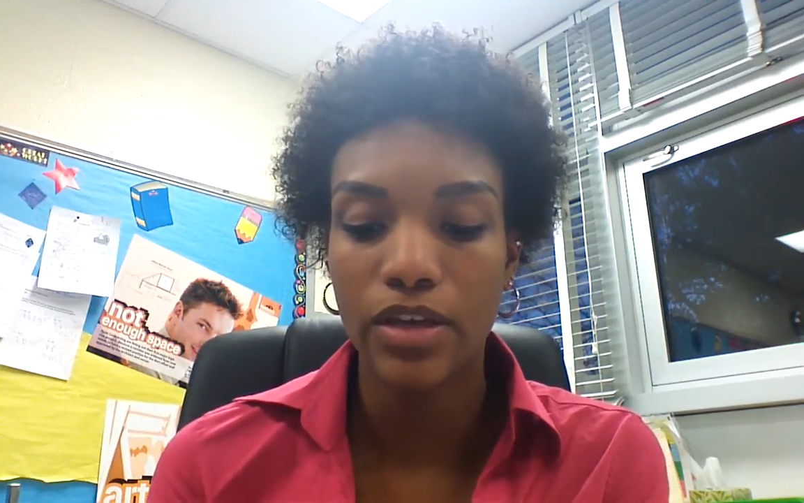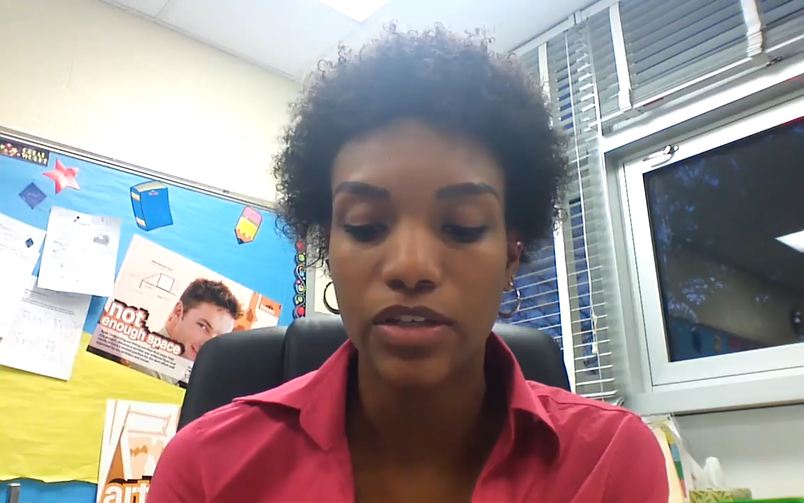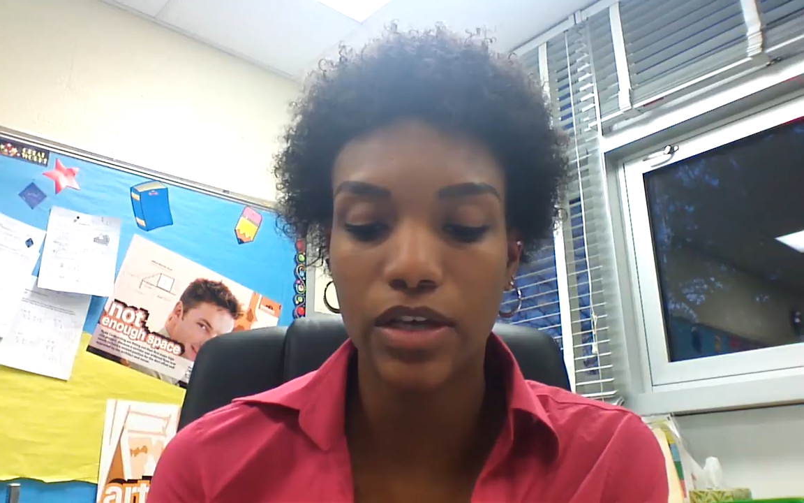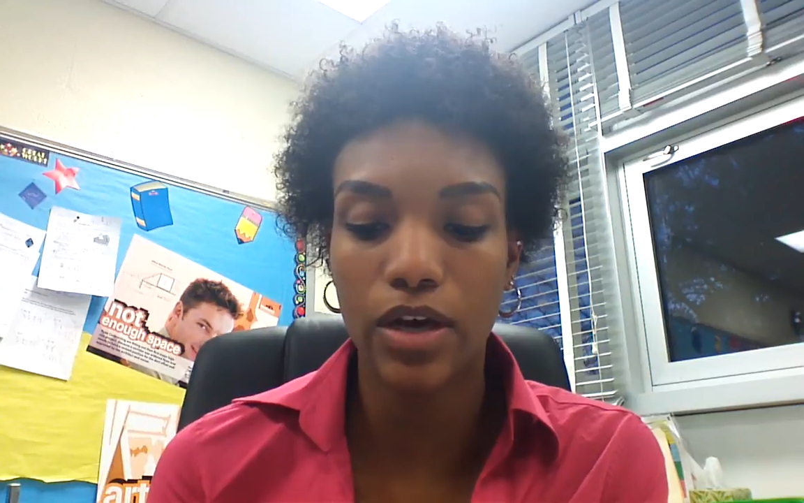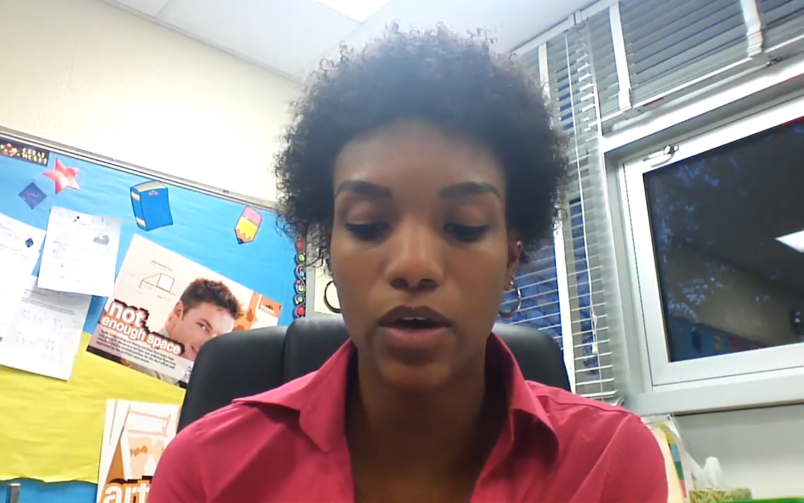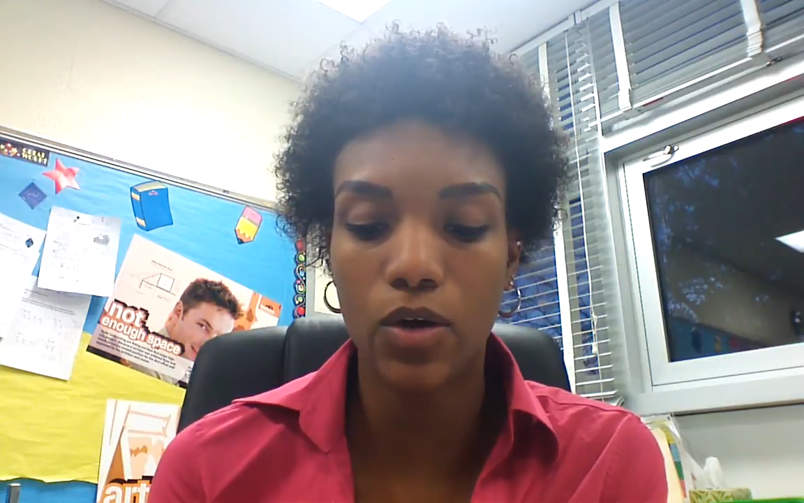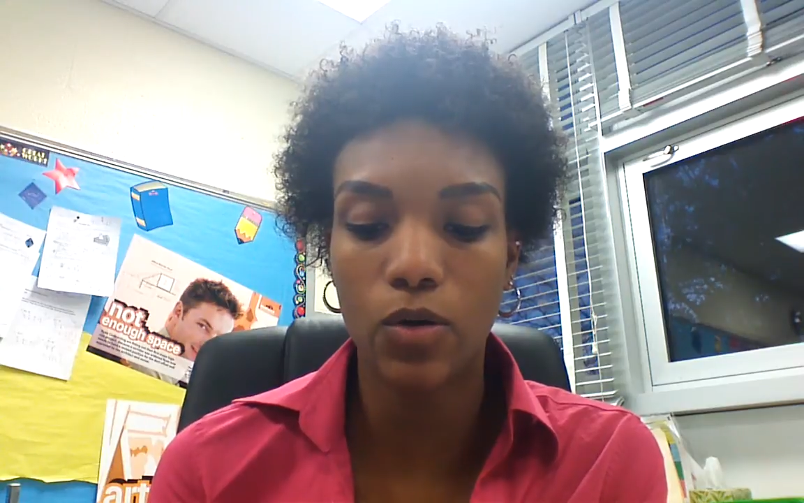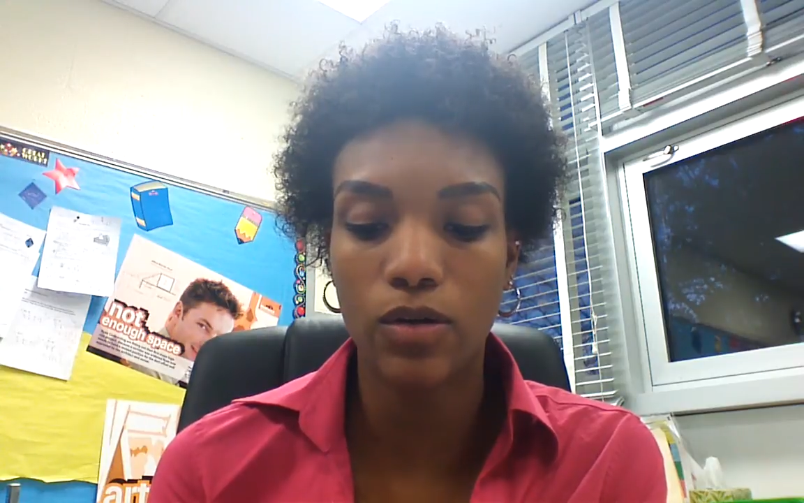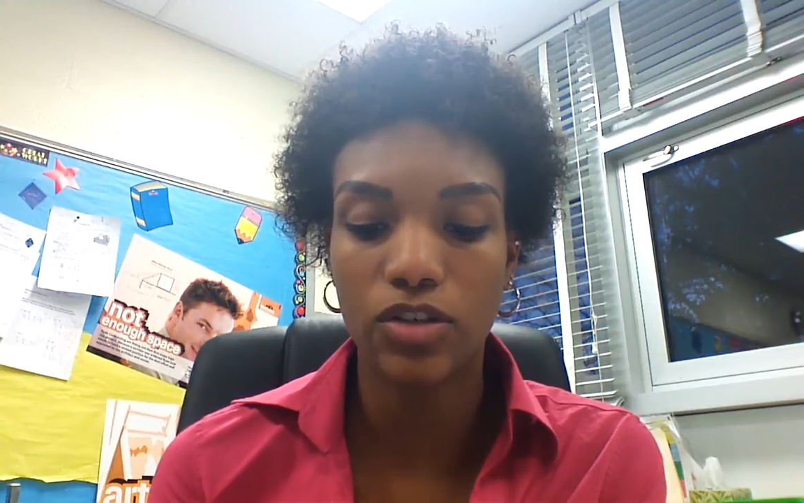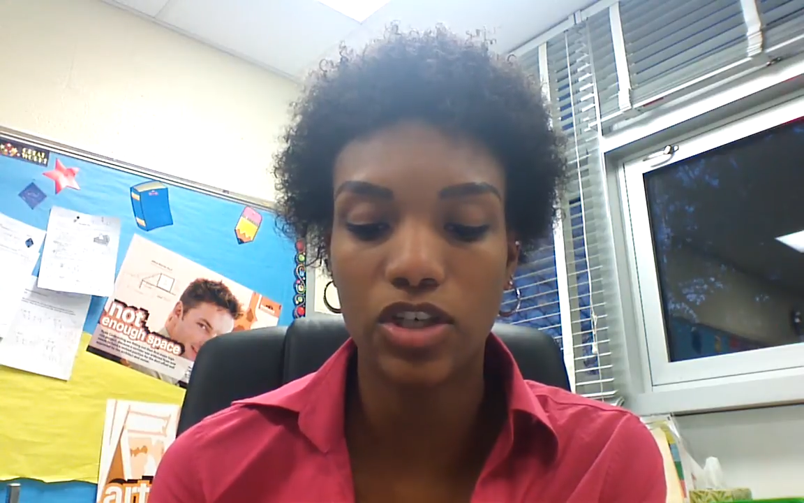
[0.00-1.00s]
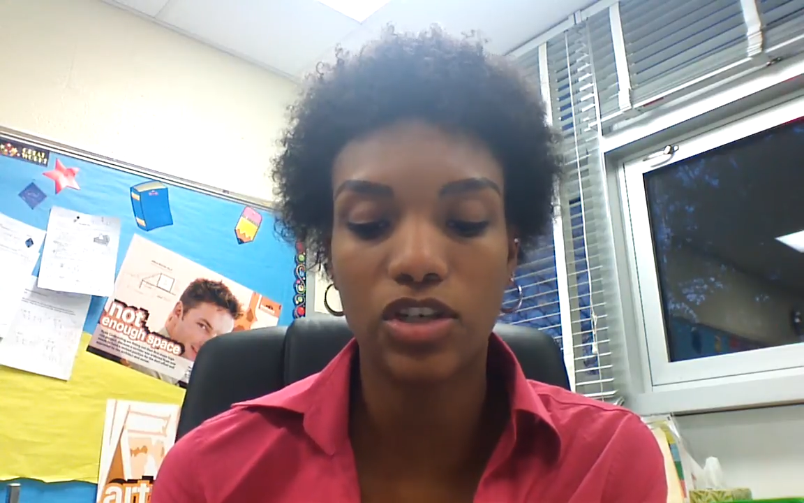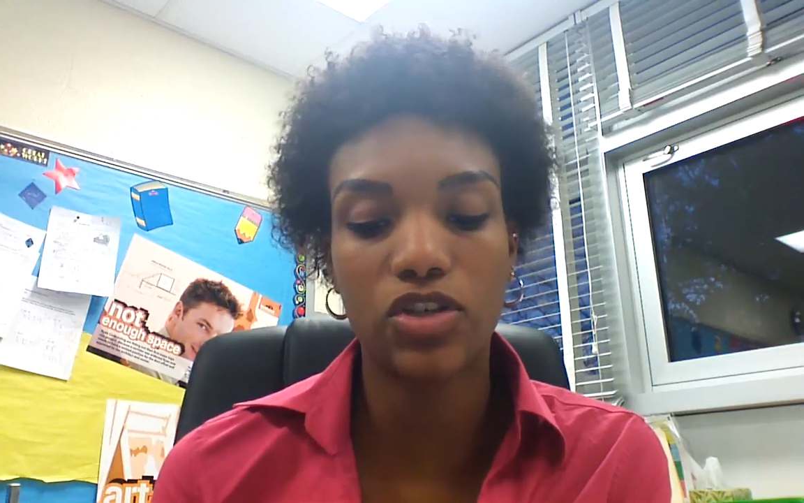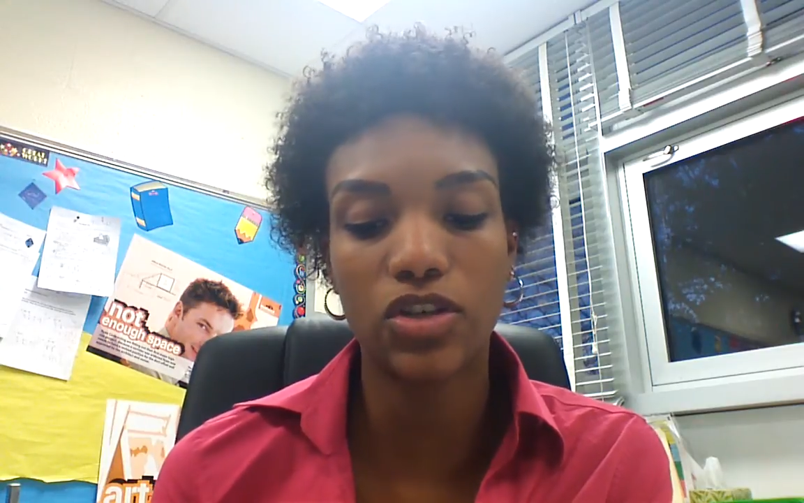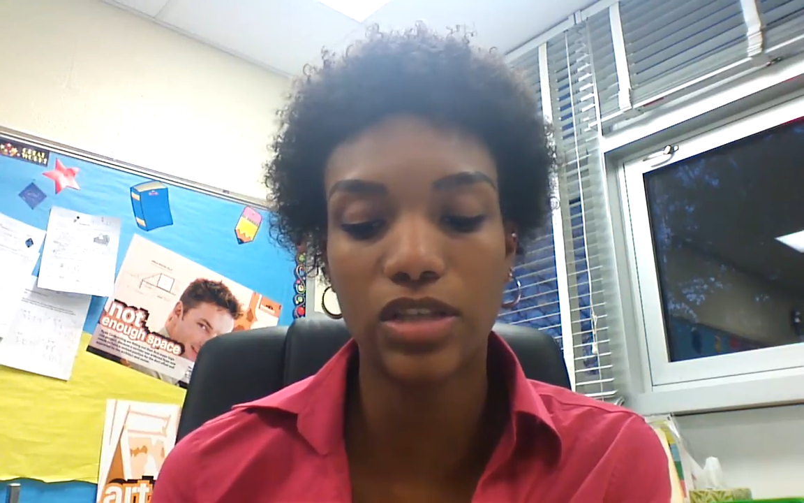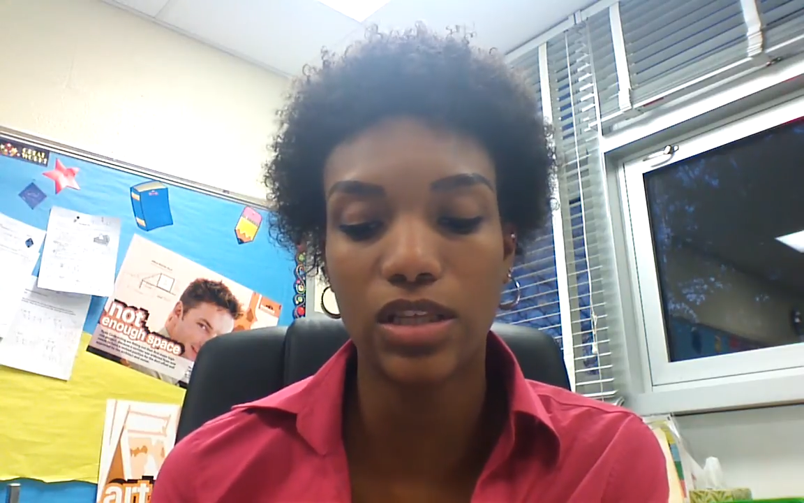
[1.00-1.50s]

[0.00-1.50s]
So she ensures